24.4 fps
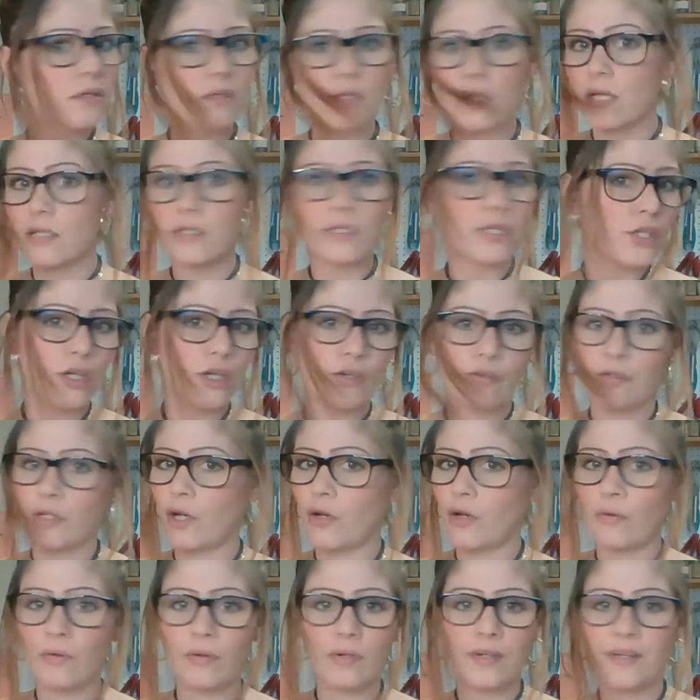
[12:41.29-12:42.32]
That's a
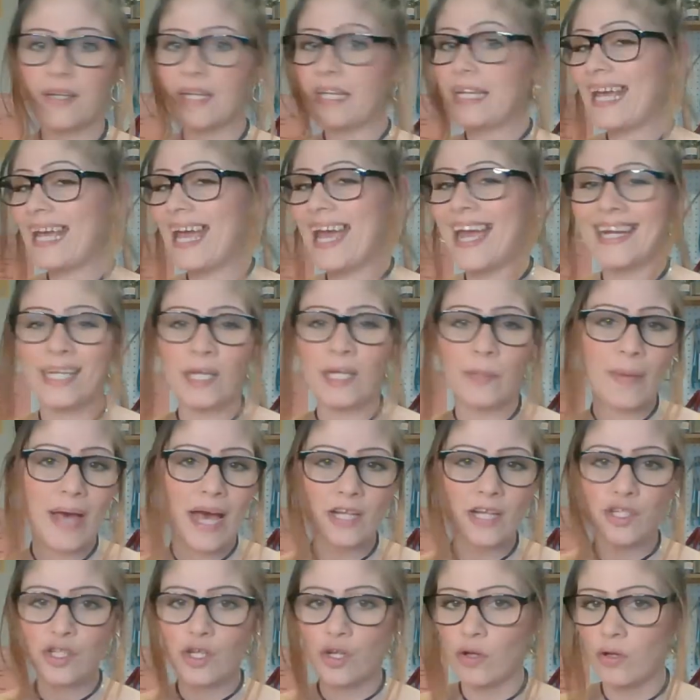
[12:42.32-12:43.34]
no-no. In any
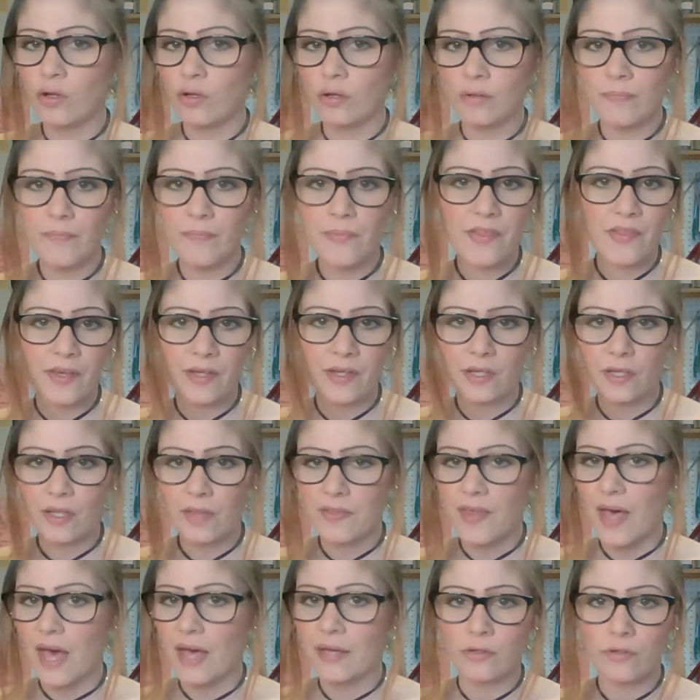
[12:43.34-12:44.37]
magical thing
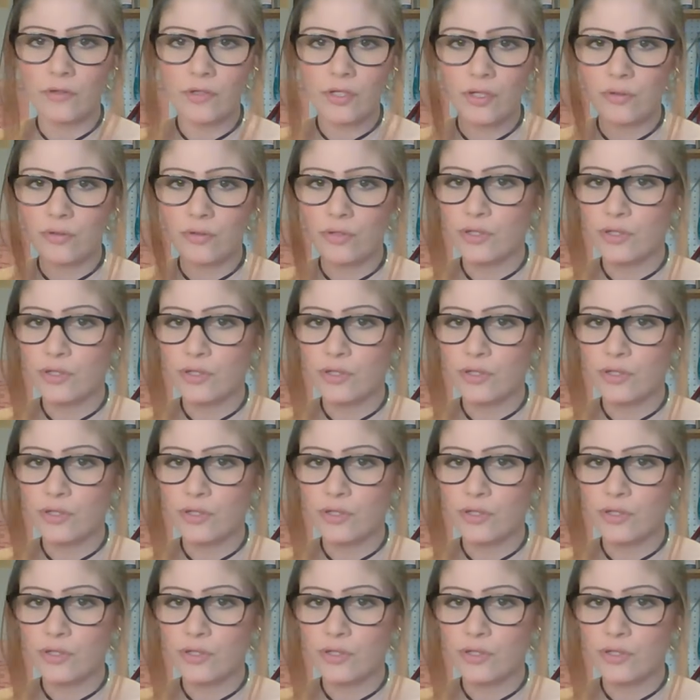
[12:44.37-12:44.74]
that you do,